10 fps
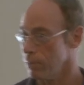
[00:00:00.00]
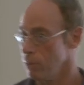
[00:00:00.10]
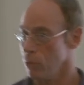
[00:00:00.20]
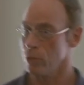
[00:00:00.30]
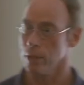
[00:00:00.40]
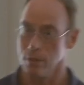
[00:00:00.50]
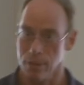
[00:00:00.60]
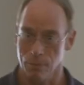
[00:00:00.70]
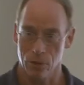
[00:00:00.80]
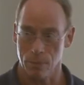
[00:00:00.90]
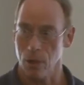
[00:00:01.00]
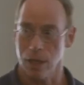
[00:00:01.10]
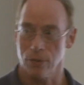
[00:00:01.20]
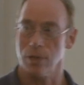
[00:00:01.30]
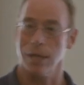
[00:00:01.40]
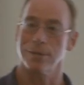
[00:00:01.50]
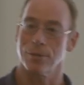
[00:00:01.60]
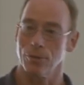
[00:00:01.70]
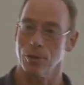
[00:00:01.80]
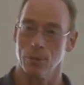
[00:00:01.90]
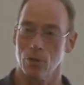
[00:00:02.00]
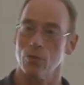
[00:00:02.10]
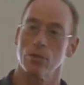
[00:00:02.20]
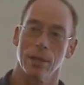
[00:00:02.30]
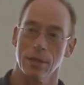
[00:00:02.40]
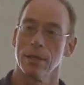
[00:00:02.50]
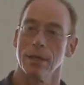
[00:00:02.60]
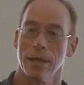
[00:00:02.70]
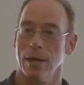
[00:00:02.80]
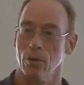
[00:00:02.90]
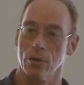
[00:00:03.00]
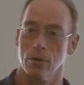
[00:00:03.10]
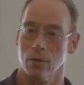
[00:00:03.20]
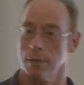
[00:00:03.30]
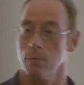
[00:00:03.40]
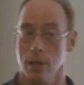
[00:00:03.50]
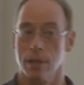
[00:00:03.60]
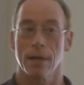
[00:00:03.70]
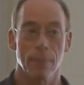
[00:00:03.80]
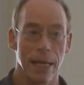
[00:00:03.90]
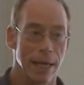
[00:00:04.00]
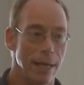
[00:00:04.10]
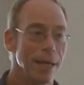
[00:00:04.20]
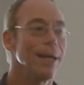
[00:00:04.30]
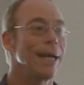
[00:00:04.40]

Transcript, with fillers: usually some surprise guest or some interesting character like me, to come in